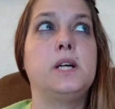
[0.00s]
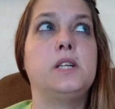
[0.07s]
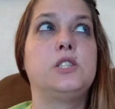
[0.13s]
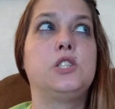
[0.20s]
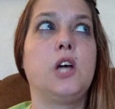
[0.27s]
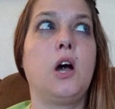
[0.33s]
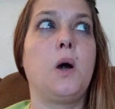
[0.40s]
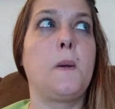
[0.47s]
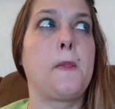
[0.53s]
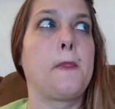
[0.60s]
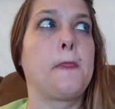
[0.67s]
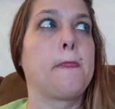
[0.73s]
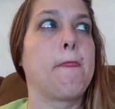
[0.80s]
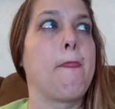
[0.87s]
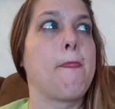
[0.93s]
So,
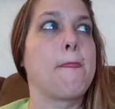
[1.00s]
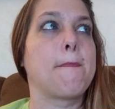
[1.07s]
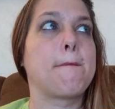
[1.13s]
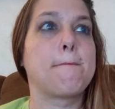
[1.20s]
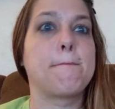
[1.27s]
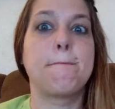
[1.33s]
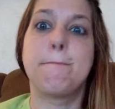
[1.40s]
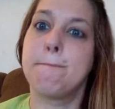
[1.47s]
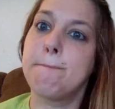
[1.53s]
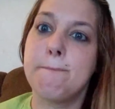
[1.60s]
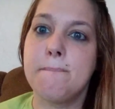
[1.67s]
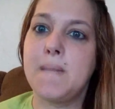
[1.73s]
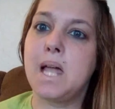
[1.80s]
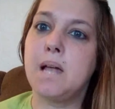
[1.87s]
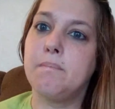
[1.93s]

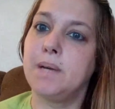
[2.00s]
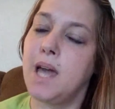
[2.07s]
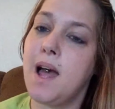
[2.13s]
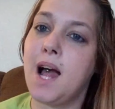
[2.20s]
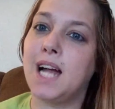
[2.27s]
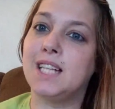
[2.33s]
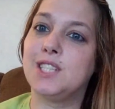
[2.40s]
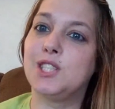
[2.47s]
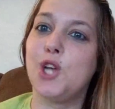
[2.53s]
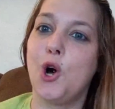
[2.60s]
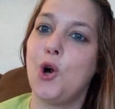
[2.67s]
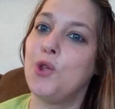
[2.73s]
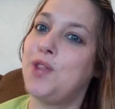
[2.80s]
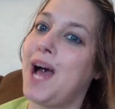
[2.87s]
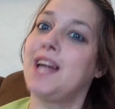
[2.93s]
but yeah,
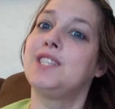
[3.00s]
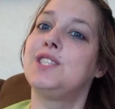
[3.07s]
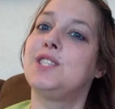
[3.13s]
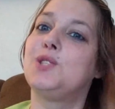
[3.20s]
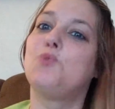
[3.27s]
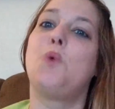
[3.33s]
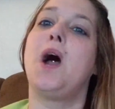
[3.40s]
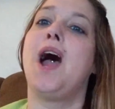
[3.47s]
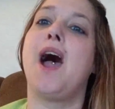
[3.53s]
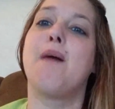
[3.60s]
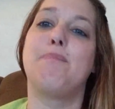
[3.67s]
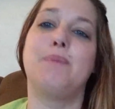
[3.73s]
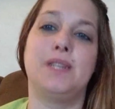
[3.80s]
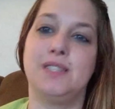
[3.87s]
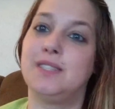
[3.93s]
so that's what
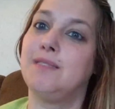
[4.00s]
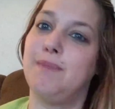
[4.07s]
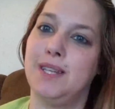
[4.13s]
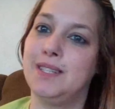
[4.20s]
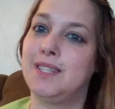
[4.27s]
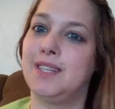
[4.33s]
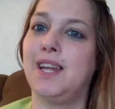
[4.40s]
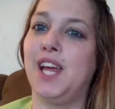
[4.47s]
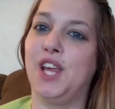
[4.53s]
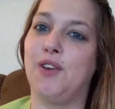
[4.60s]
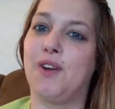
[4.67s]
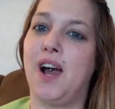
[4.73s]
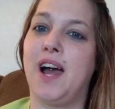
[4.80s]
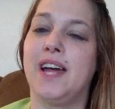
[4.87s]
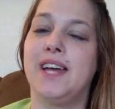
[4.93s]
happened to me today,
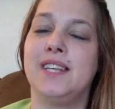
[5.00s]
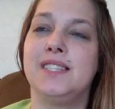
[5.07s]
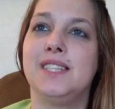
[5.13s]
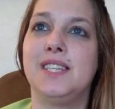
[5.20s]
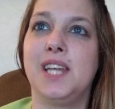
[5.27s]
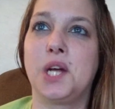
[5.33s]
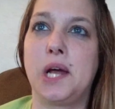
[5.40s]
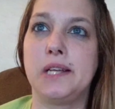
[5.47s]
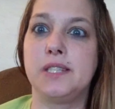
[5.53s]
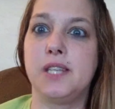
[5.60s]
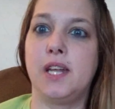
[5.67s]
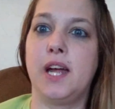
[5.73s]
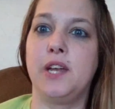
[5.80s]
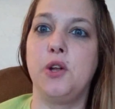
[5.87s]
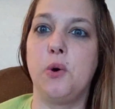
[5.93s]
you guys. And like I
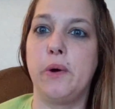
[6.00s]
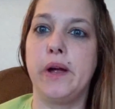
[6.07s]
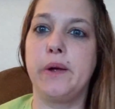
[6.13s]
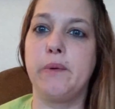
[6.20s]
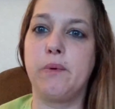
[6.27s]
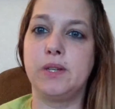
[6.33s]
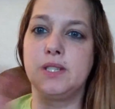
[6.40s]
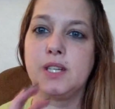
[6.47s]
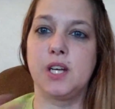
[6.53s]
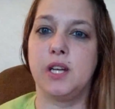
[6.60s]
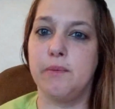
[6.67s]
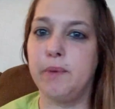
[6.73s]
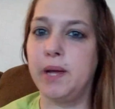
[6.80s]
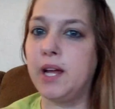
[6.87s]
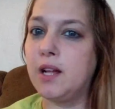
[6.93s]
said, I know I wasn't
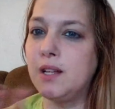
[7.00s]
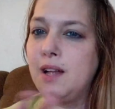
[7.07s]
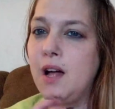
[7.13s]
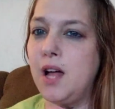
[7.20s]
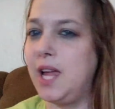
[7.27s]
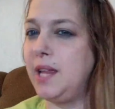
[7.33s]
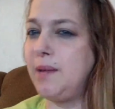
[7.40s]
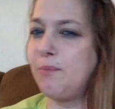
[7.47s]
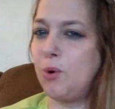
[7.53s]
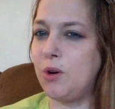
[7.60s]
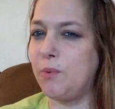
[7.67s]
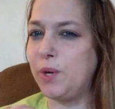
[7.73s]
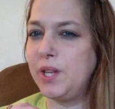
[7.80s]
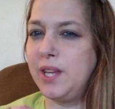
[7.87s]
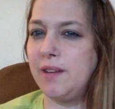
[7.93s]
gonna make any
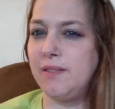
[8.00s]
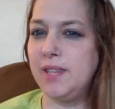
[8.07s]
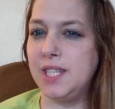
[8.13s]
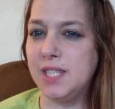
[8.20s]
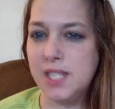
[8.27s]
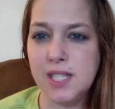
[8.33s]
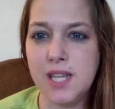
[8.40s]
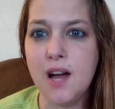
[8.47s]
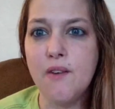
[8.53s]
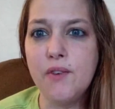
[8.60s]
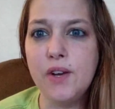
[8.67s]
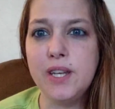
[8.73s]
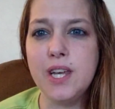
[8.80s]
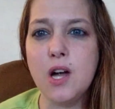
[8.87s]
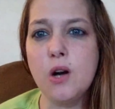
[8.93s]
more really of these sit down
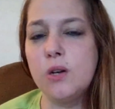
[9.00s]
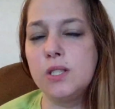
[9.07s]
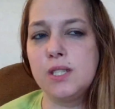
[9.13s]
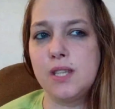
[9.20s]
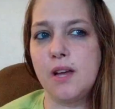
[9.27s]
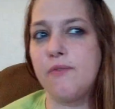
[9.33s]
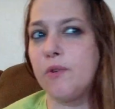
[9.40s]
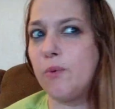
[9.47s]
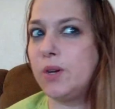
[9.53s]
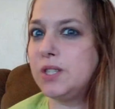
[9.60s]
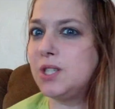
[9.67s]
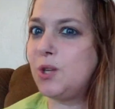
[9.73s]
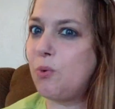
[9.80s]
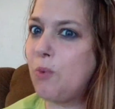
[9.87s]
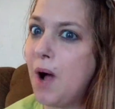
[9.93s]
videos, except for
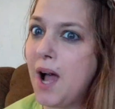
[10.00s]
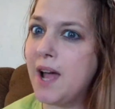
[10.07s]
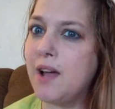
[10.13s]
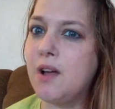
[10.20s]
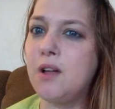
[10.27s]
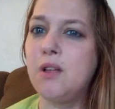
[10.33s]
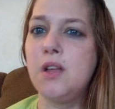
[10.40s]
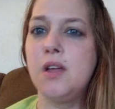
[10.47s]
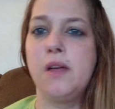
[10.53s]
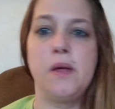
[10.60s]
once in a while.